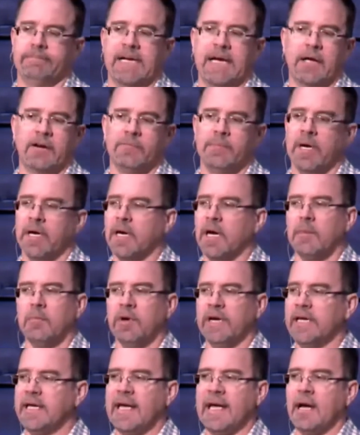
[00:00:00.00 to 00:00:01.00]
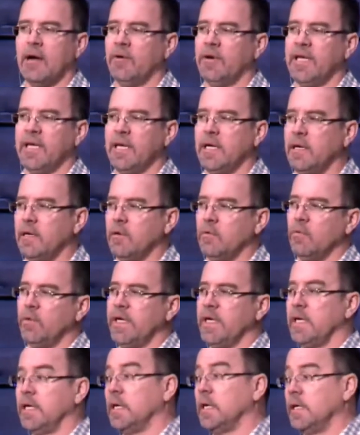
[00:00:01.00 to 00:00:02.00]
of Montgomery County.
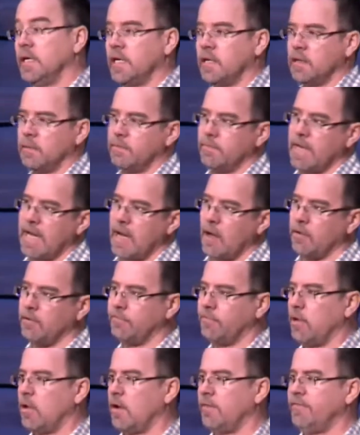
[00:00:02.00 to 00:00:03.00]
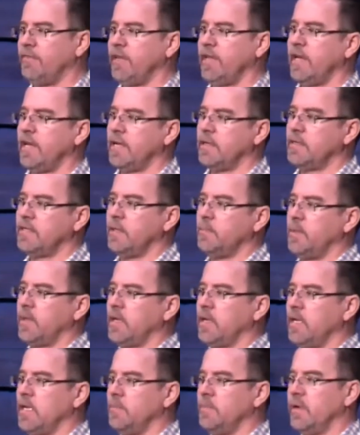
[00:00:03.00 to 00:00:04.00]
We get them out of Lafayette
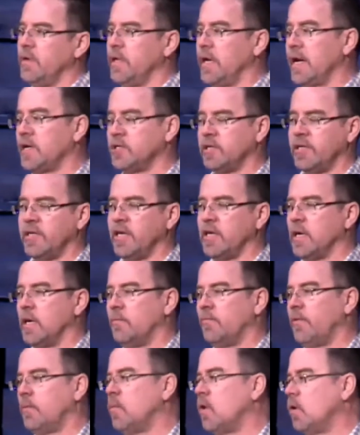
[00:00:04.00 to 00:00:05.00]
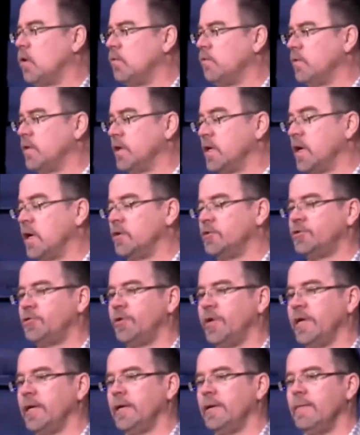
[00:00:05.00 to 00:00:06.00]
typically, but actually they come from all over the
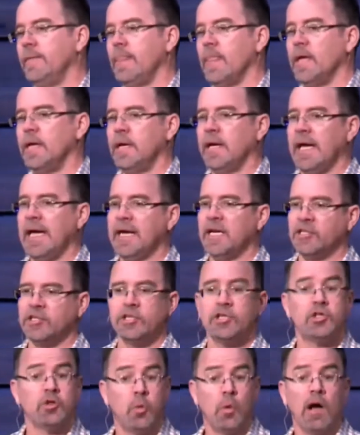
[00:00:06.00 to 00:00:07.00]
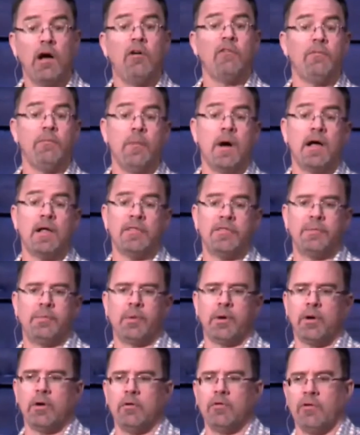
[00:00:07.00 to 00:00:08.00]
country. And it's a 12-month
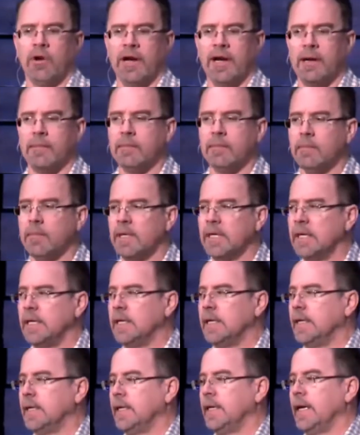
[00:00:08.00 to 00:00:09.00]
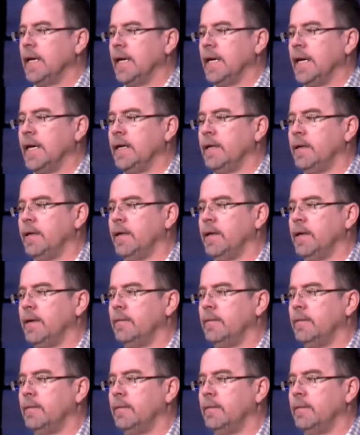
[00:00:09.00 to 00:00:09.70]
program, and